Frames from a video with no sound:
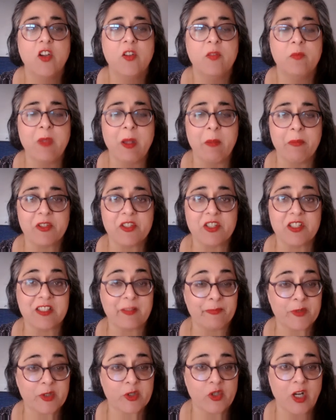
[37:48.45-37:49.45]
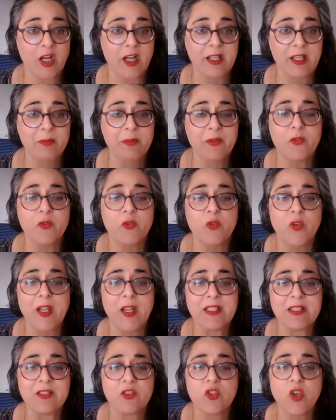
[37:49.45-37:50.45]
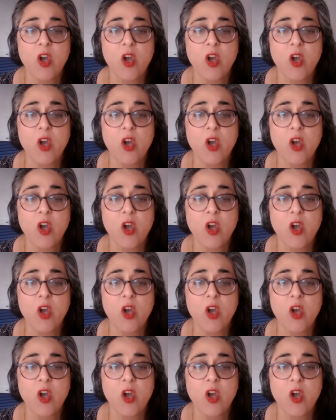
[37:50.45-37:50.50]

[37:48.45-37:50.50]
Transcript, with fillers: Remember to subscribe, rate,